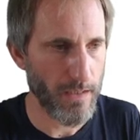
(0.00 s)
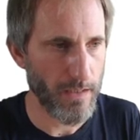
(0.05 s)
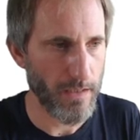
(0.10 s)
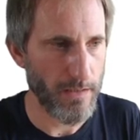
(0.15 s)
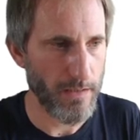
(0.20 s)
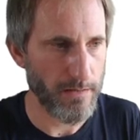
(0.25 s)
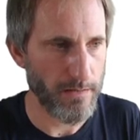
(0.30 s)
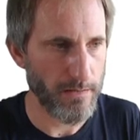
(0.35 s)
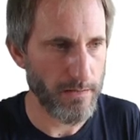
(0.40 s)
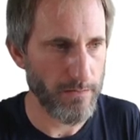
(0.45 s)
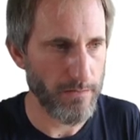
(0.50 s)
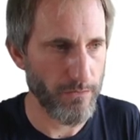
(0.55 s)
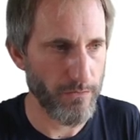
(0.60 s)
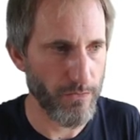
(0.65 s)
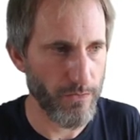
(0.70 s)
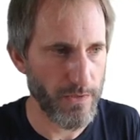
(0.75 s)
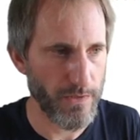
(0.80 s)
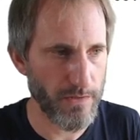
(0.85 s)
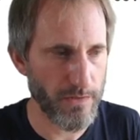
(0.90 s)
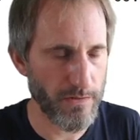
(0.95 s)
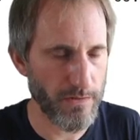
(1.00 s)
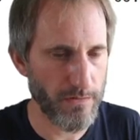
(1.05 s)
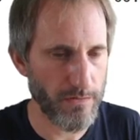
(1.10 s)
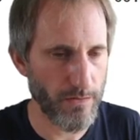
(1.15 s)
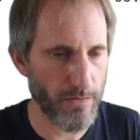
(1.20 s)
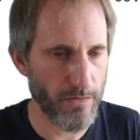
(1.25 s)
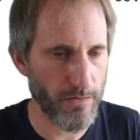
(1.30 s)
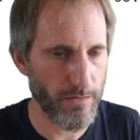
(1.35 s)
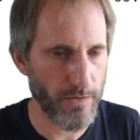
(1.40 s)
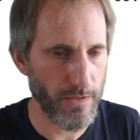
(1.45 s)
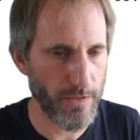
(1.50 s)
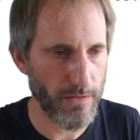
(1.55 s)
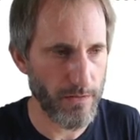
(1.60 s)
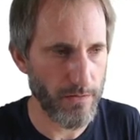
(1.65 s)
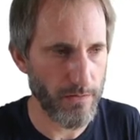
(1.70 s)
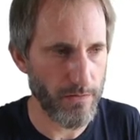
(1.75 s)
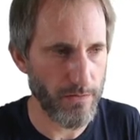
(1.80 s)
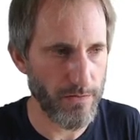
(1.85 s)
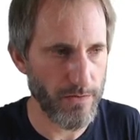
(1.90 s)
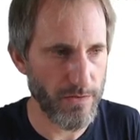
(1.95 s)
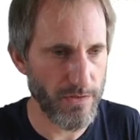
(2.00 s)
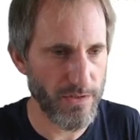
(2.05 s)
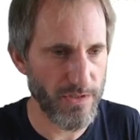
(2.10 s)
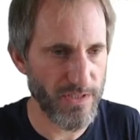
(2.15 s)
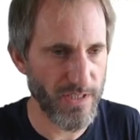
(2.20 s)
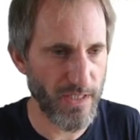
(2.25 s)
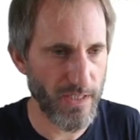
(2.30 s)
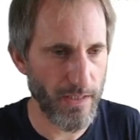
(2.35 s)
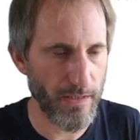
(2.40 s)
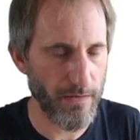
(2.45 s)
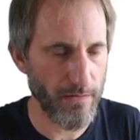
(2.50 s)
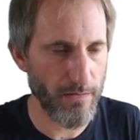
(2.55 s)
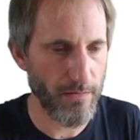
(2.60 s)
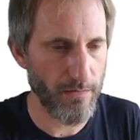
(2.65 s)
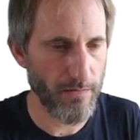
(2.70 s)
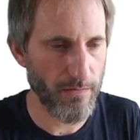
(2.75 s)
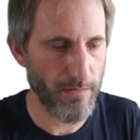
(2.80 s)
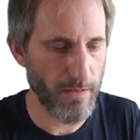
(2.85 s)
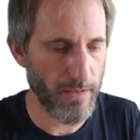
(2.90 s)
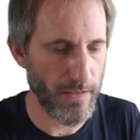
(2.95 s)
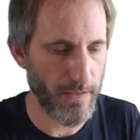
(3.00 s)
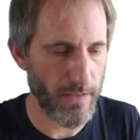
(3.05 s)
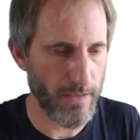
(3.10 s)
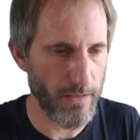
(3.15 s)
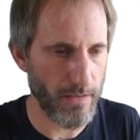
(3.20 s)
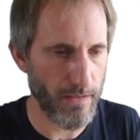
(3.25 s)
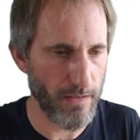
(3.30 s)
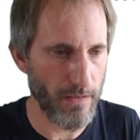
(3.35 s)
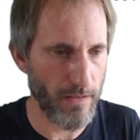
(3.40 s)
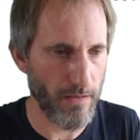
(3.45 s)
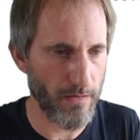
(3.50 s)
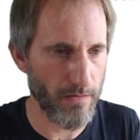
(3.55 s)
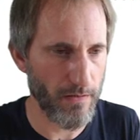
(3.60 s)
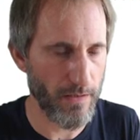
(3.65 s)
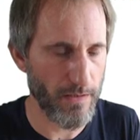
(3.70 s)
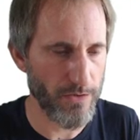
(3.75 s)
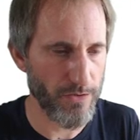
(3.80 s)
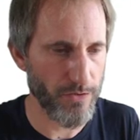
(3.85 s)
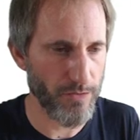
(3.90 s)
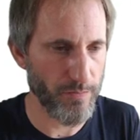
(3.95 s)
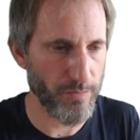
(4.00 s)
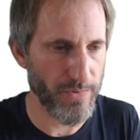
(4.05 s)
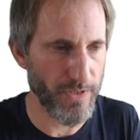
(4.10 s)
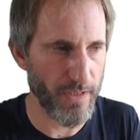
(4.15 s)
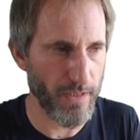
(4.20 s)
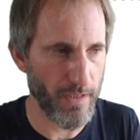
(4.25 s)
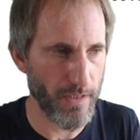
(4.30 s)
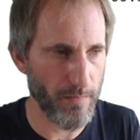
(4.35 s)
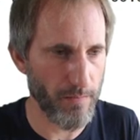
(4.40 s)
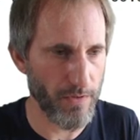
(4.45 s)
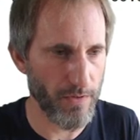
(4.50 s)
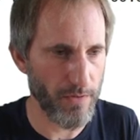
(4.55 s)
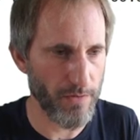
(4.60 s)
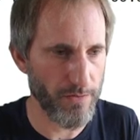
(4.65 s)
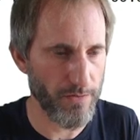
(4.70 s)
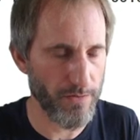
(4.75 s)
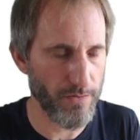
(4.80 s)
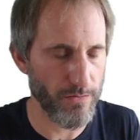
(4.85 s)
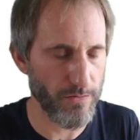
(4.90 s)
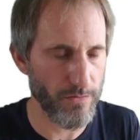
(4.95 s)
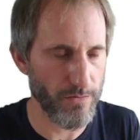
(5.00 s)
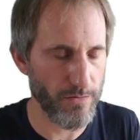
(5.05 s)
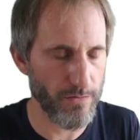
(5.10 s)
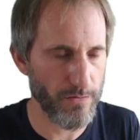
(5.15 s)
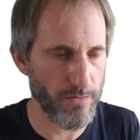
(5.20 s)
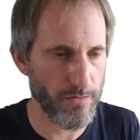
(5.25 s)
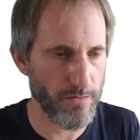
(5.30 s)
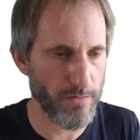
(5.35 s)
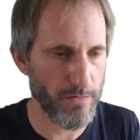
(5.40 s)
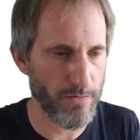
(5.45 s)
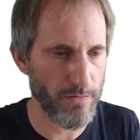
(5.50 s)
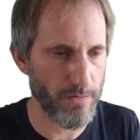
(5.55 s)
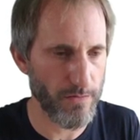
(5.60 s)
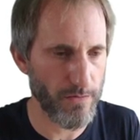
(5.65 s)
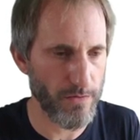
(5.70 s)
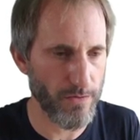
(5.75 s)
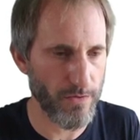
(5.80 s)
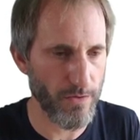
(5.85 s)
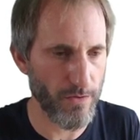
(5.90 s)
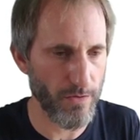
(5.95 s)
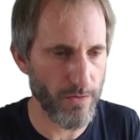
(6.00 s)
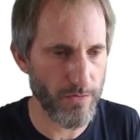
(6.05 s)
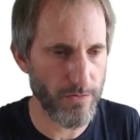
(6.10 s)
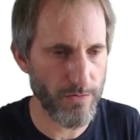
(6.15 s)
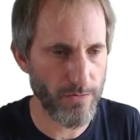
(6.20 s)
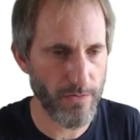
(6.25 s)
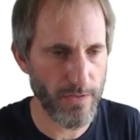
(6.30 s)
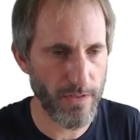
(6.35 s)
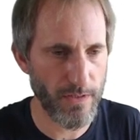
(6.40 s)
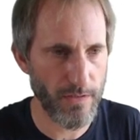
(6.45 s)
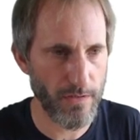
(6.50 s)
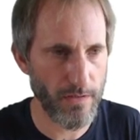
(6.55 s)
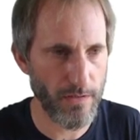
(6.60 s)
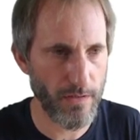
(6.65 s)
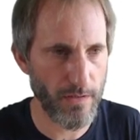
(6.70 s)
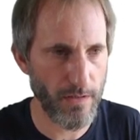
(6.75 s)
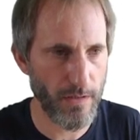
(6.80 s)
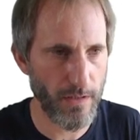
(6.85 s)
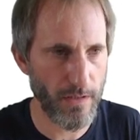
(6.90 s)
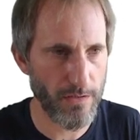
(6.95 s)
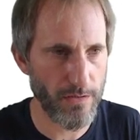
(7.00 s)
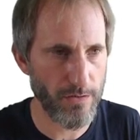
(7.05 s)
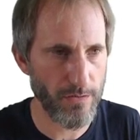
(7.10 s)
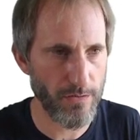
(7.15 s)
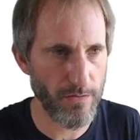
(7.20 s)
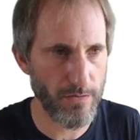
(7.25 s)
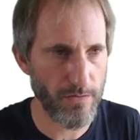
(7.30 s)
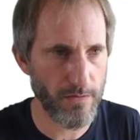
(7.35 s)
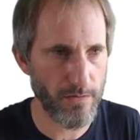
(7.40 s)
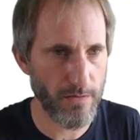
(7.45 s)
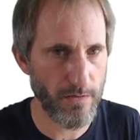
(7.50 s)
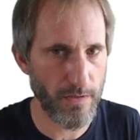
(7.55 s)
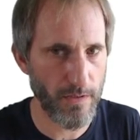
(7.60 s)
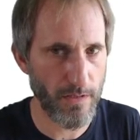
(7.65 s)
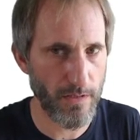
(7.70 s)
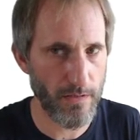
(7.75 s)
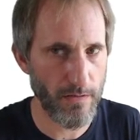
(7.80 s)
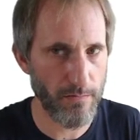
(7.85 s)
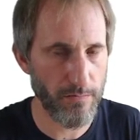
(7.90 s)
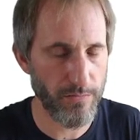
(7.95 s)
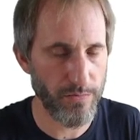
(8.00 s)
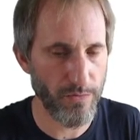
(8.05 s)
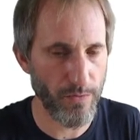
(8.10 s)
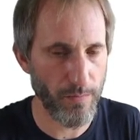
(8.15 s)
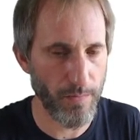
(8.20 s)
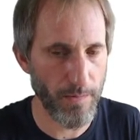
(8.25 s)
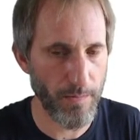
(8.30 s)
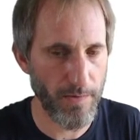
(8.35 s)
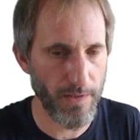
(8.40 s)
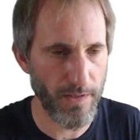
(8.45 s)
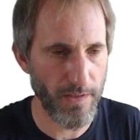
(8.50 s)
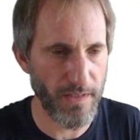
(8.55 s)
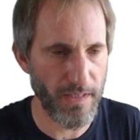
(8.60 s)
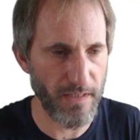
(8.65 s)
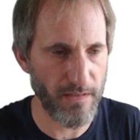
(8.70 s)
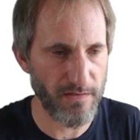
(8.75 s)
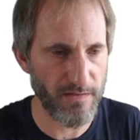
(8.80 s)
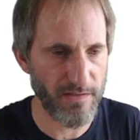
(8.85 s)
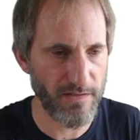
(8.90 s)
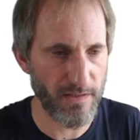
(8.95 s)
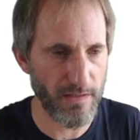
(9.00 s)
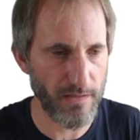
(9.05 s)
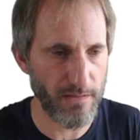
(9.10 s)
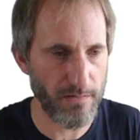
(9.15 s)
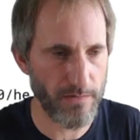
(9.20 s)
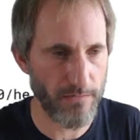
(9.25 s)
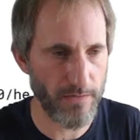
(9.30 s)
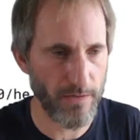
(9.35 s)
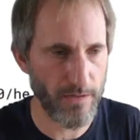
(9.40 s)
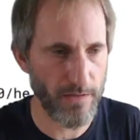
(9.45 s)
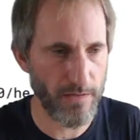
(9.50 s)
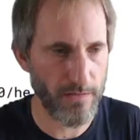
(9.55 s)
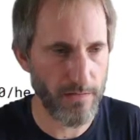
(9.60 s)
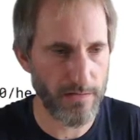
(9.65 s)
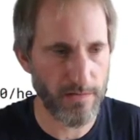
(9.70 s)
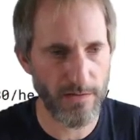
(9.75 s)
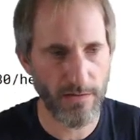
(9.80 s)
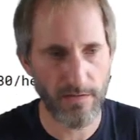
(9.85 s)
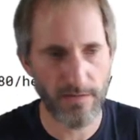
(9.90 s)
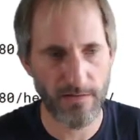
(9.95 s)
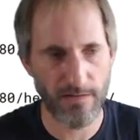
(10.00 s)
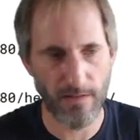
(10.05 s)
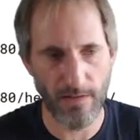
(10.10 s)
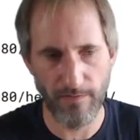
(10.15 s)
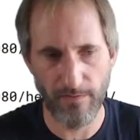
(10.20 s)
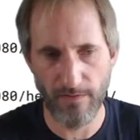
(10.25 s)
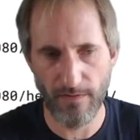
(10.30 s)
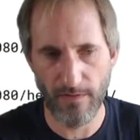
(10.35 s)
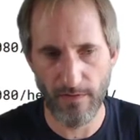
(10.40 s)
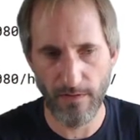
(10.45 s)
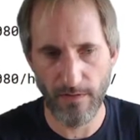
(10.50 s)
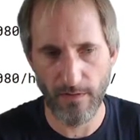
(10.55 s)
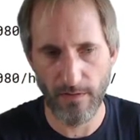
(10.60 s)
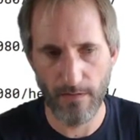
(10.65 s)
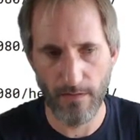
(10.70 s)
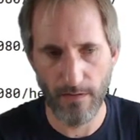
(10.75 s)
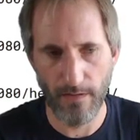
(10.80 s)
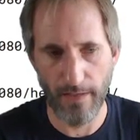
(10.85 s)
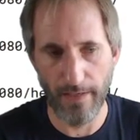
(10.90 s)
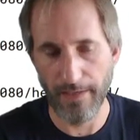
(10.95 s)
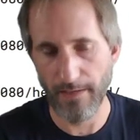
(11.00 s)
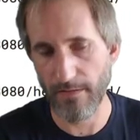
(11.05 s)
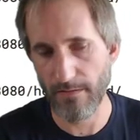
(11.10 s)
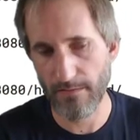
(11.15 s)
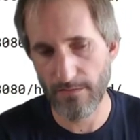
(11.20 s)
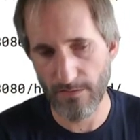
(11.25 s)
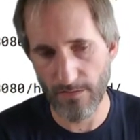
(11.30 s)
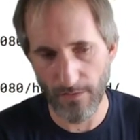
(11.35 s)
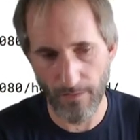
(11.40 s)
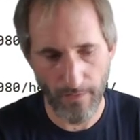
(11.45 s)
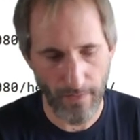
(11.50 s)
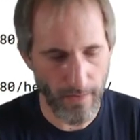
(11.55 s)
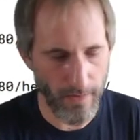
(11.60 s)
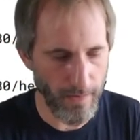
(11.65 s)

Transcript: it's restoring the container and now I should be able to talk to it and I should get probably again a 6 right six, seven, eight. so